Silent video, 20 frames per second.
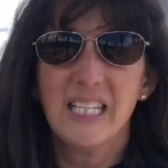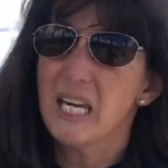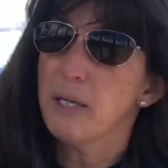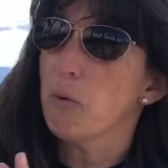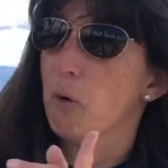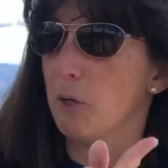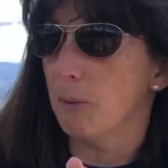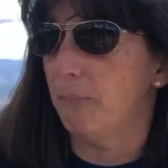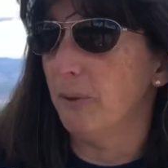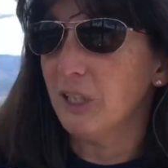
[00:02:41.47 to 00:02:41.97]
He
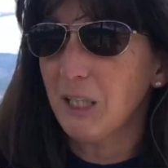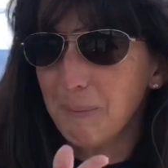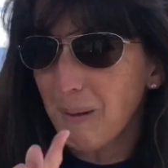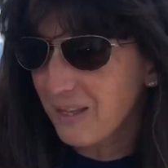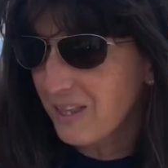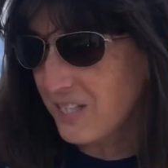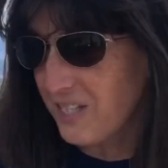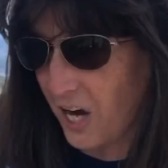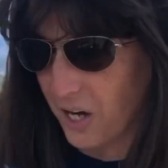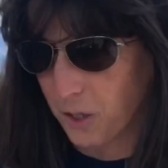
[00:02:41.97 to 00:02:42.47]
wrote a book about
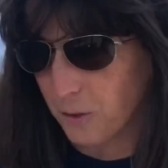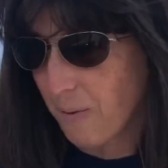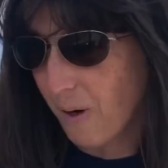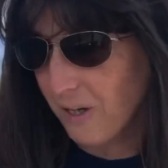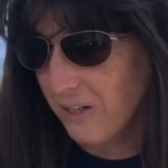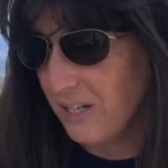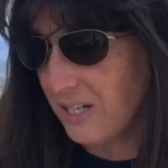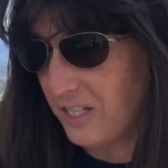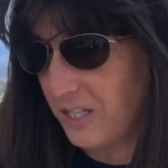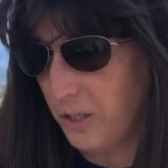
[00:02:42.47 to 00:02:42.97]
the Donner
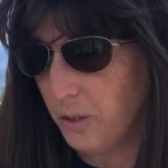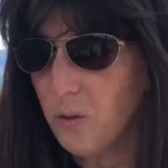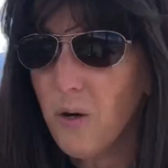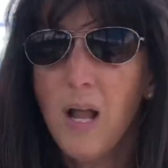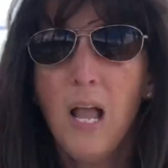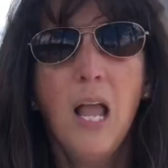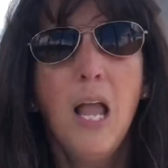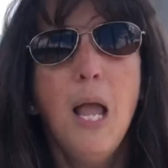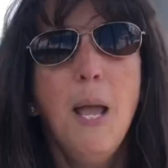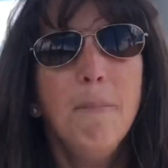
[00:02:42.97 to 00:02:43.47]
Party too,
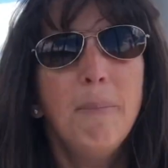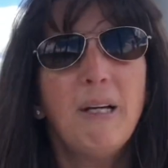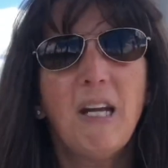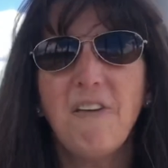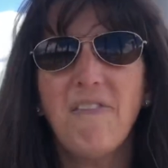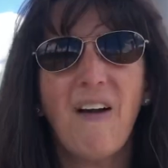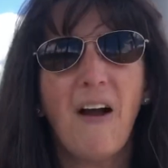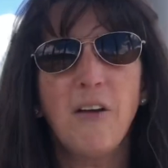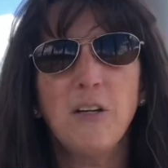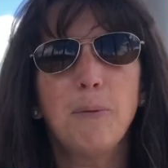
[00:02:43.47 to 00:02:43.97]
but he
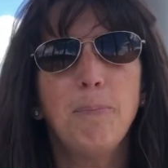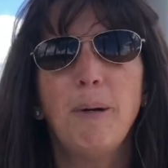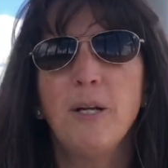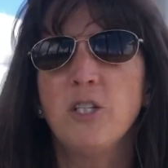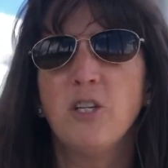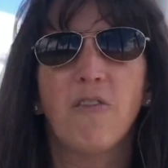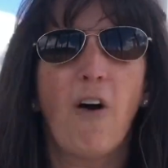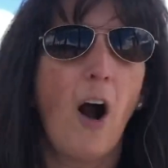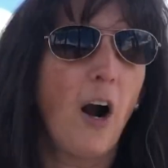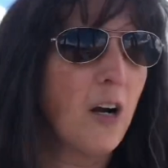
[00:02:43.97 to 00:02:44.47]
found a bunch
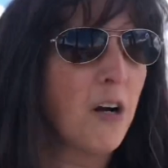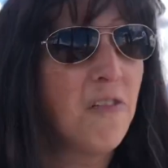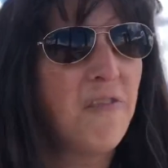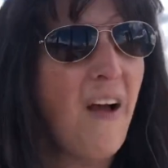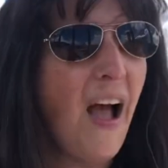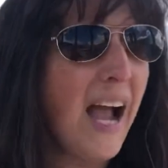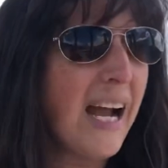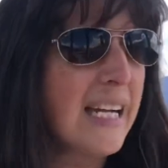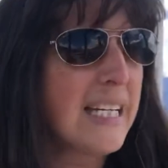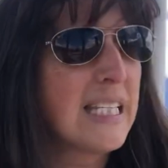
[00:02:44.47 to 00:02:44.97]
of
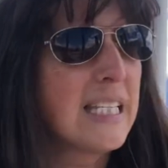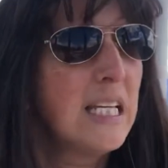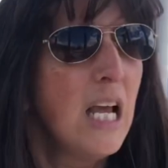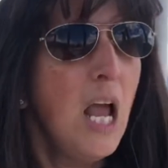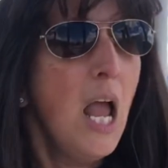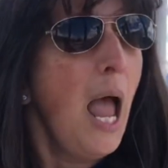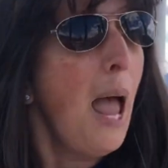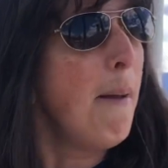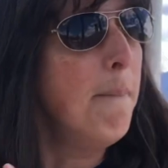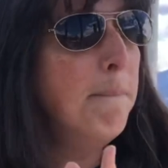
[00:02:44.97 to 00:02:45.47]
artifacts
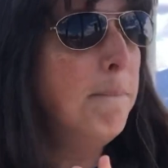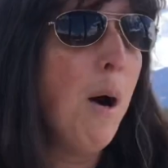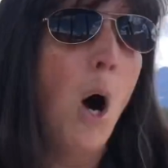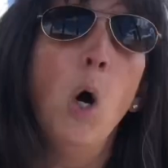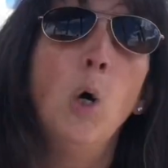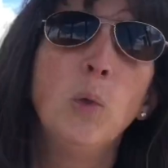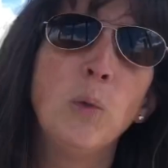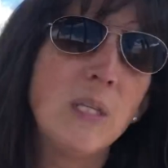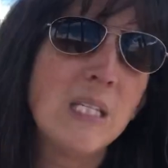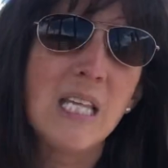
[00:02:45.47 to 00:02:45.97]
and
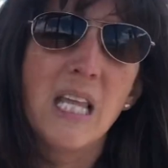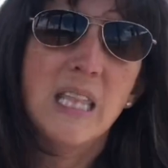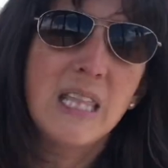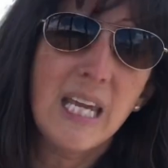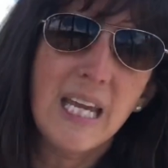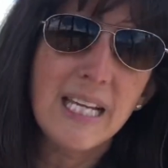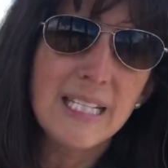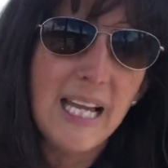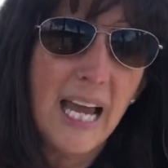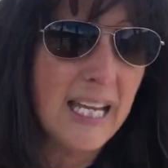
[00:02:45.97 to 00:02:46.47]
bones and
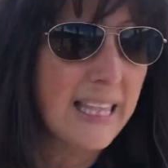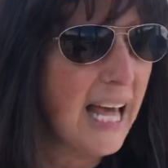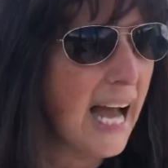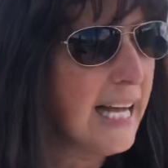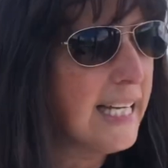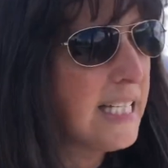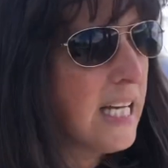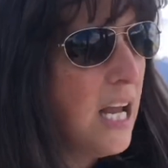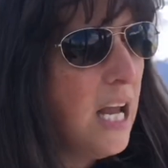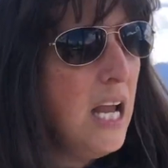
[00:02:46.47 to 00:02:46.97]
things like
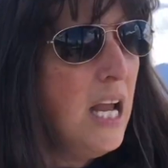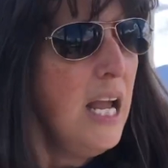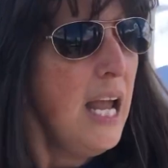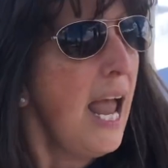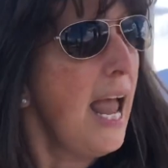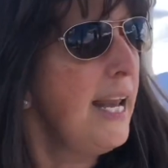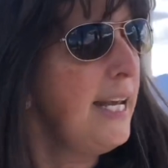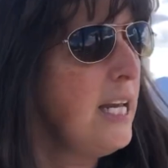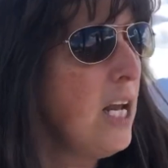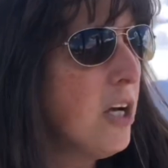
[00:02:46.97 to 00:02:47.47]
that.
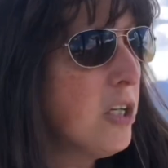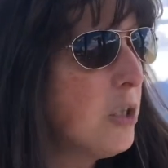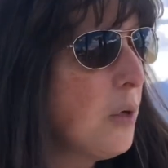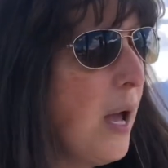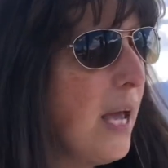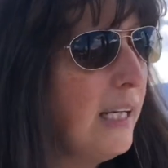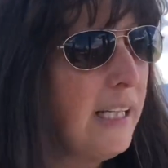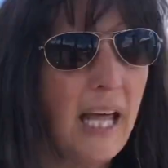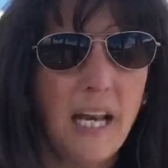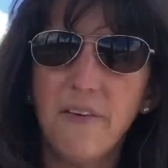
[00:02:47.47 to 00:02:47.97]
And he also
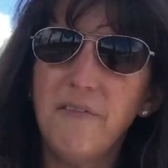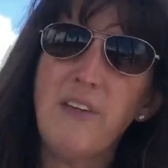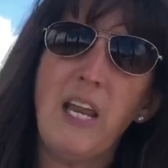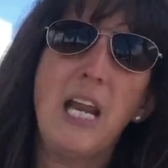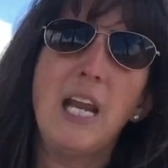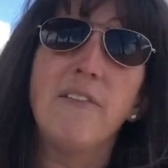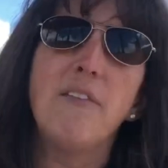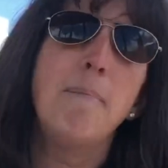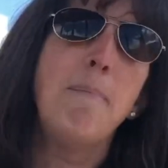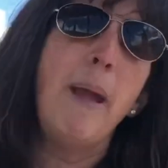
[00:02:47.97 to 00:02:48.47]
had a lot of
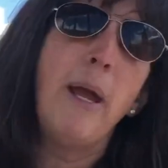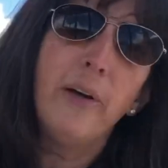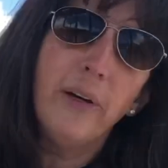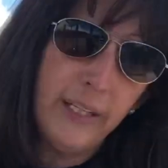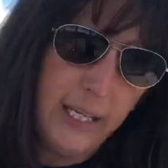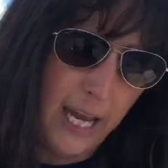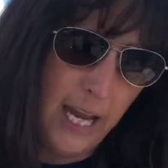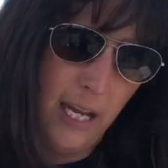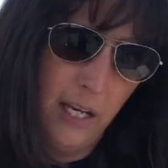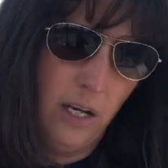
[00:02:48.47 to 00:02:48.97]
Native
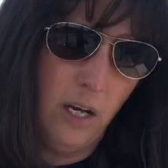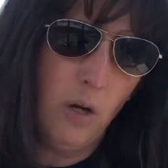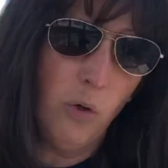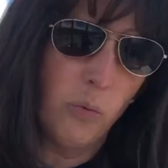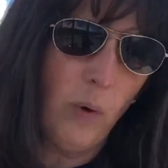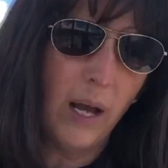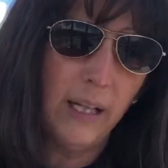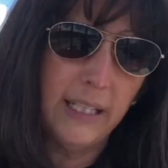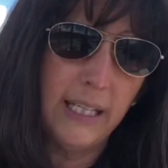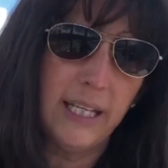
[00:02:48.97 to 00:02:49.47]
American
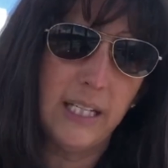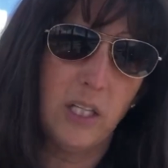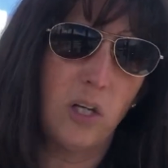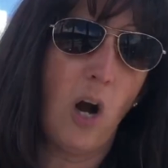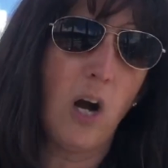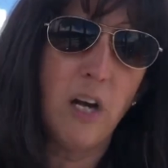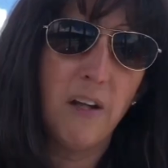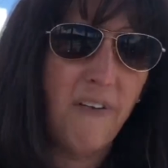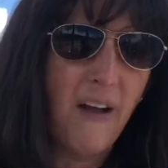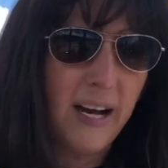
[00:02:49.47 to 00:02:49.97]
relics and
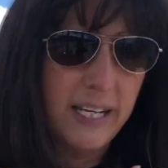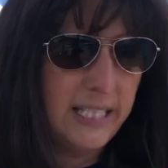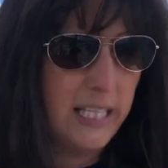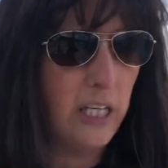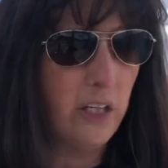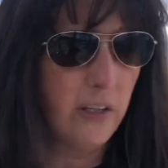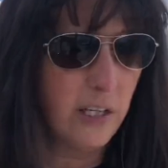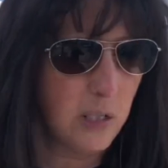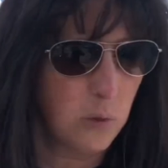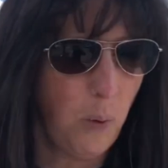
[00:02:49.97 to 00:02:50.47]
artifacts
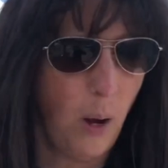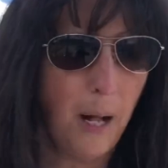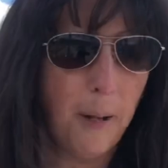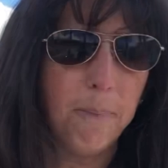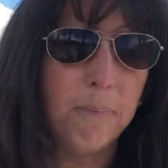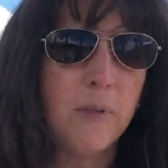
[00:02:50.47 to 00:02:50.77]
here as well.